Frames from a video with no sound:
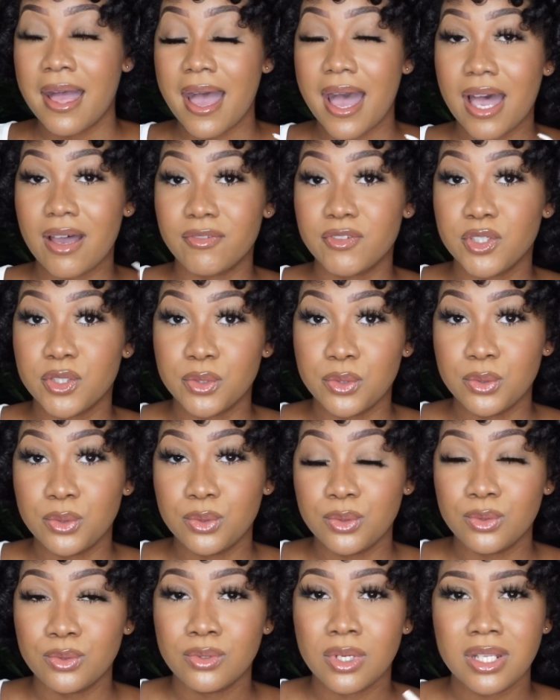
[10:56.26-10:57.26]

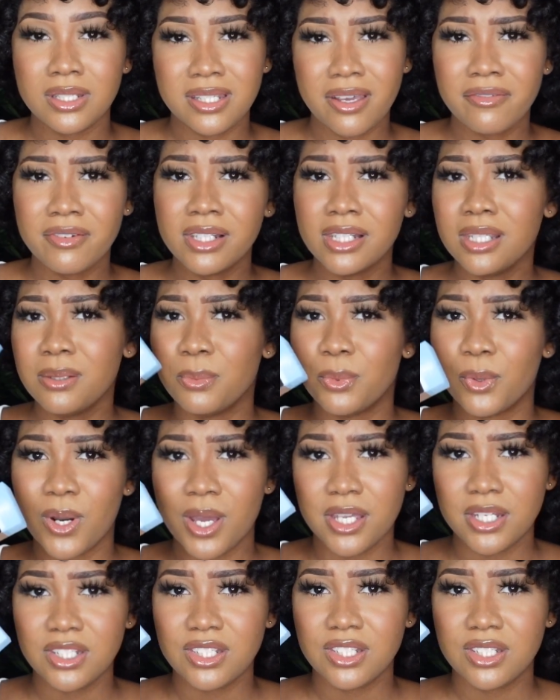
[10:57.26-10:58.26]
afternoon, definitely
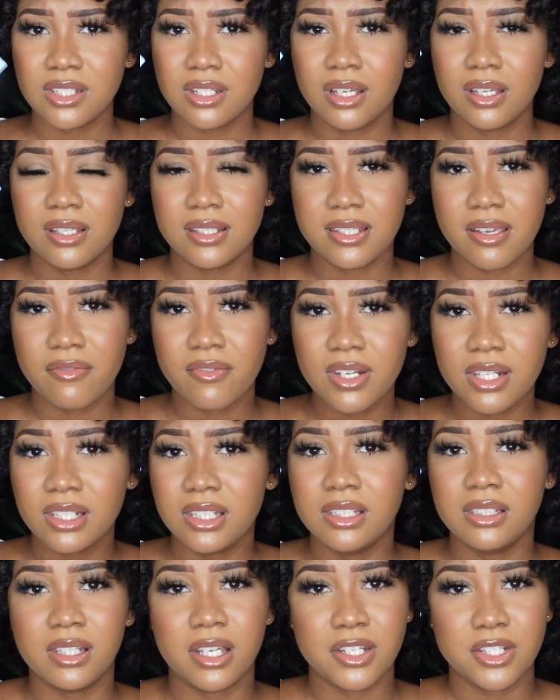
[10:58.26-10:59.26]
brunch,
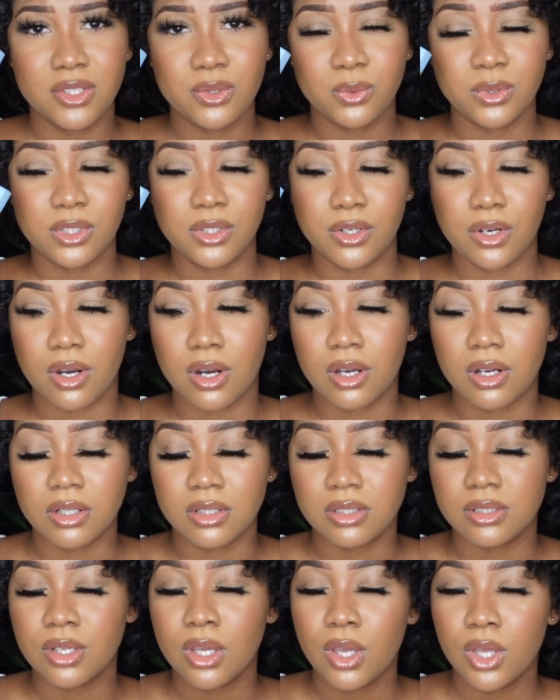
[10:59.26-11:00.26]
definitely lunch with the
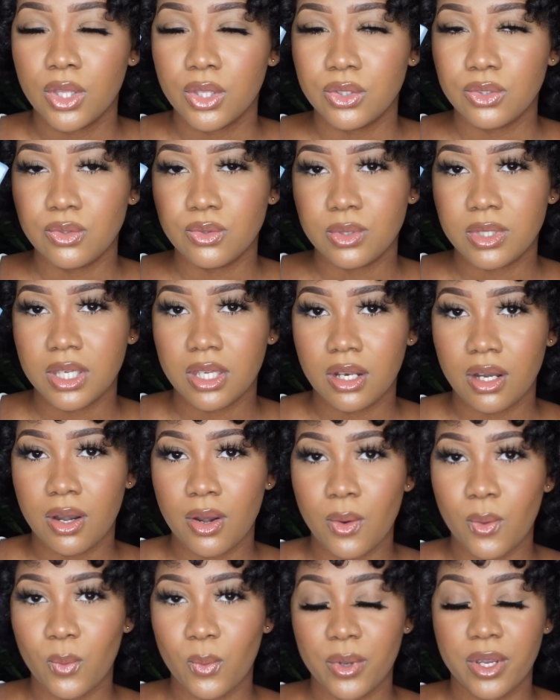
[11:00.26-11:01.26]
girls. You can
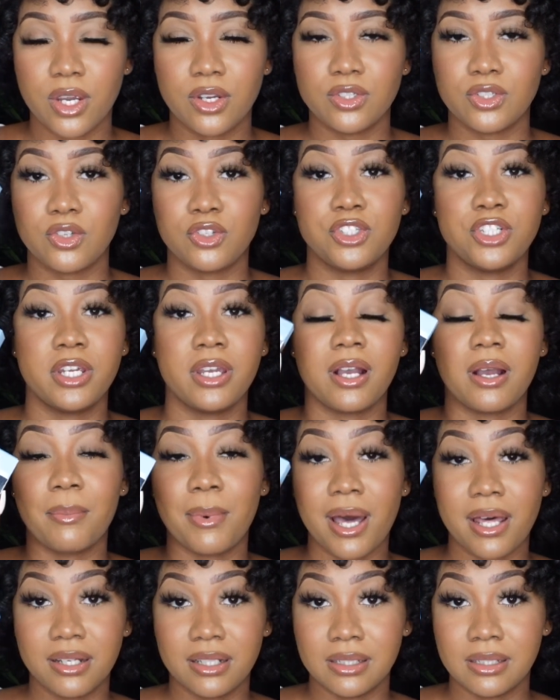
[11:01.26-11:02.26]
wear Dolce &
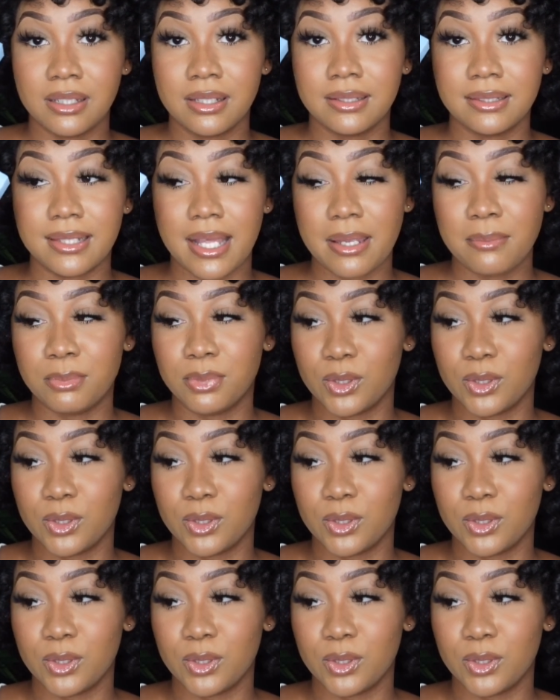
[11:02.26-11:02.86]
Gabbana Light